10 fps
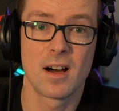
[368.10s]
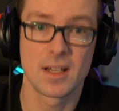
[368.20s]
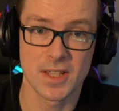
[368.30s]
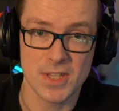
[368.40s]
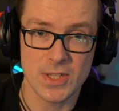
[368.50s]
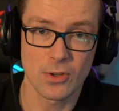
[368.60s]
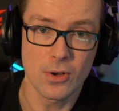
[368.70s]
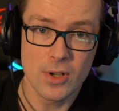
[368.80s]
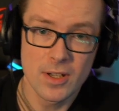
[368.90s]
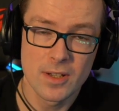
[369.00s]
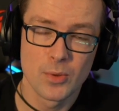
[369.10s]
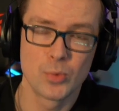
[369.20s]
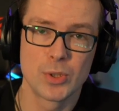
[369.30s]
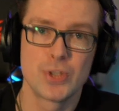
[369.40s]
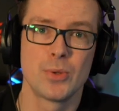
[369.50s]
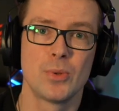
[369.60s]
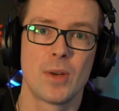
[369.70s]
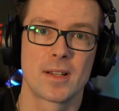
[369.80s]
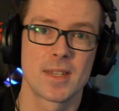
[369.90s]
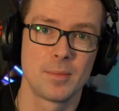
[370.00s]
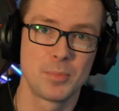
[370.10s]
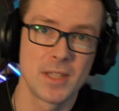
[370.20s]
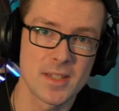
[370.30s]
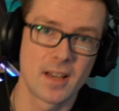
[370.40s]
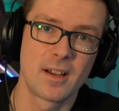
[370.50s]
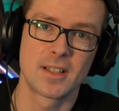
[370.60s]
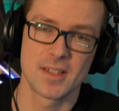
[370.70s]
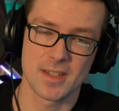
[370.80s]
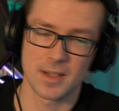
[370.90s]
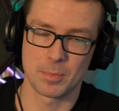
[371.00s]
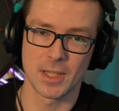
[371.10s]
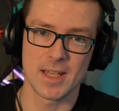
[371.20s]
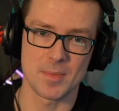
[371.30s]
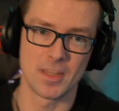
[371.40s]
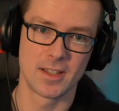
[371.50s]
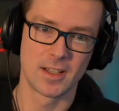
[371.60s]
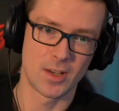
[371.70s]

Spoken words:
in stock, would you accept this card as a replacement?